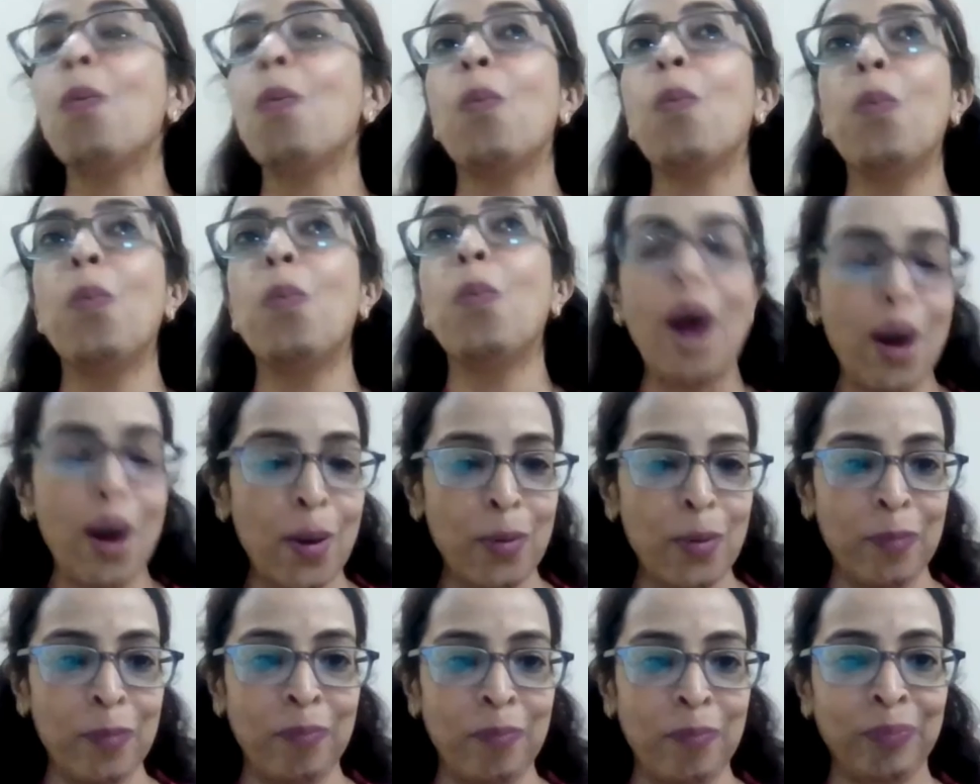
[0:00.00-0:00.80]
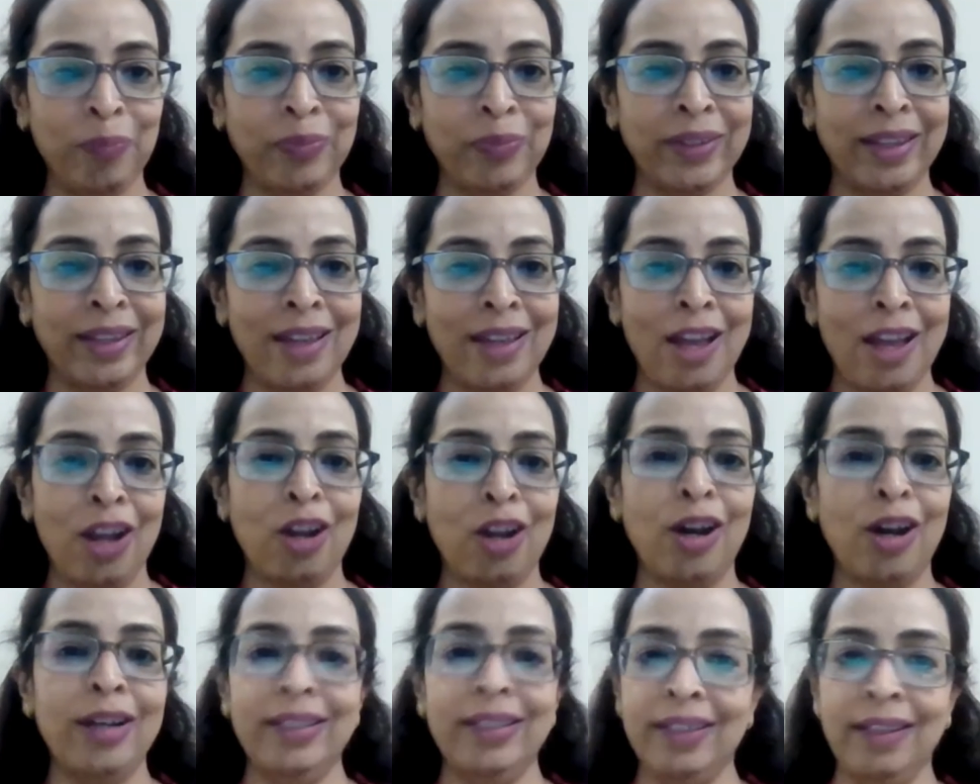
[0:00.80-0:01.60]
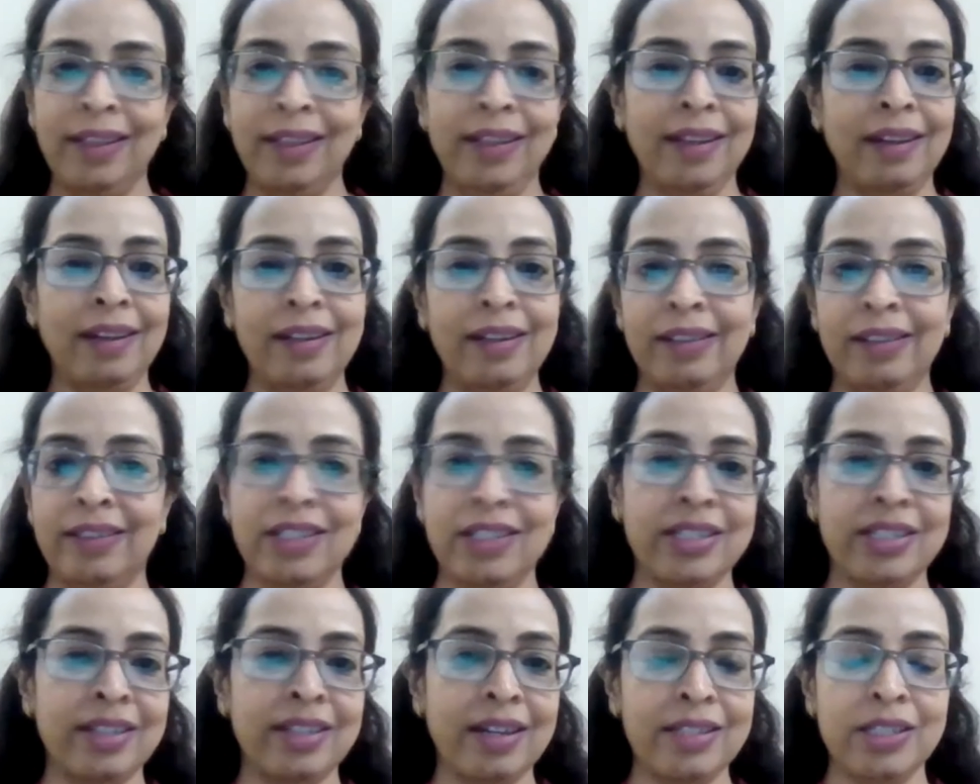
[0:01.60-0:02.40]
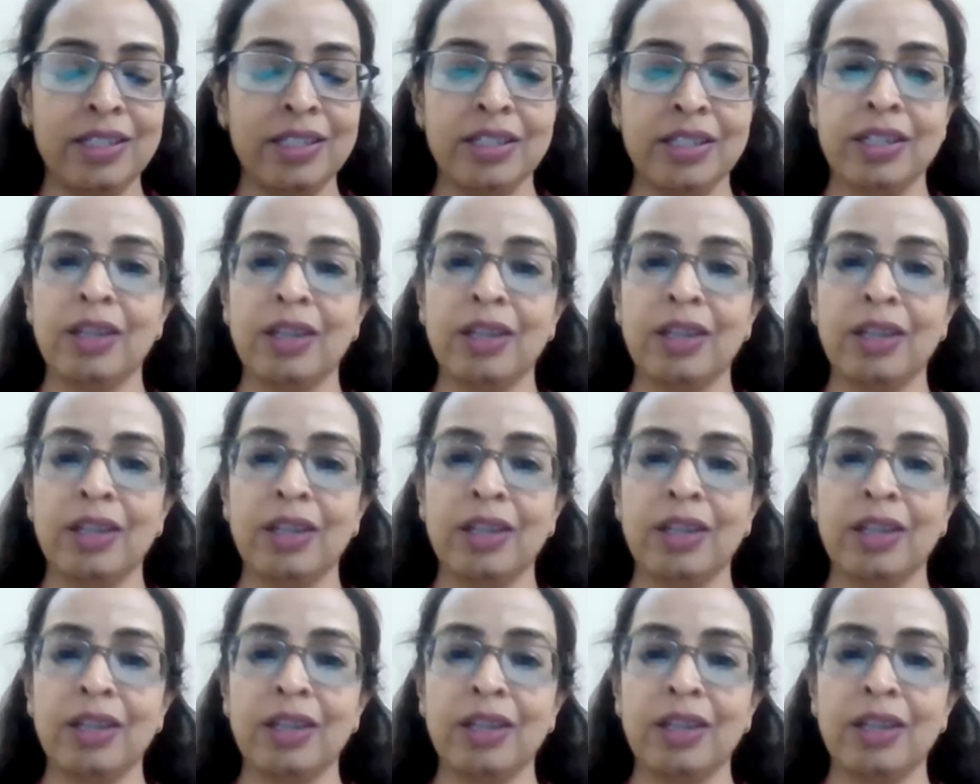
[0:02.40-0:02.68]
Wow, Kauthalya Arthashas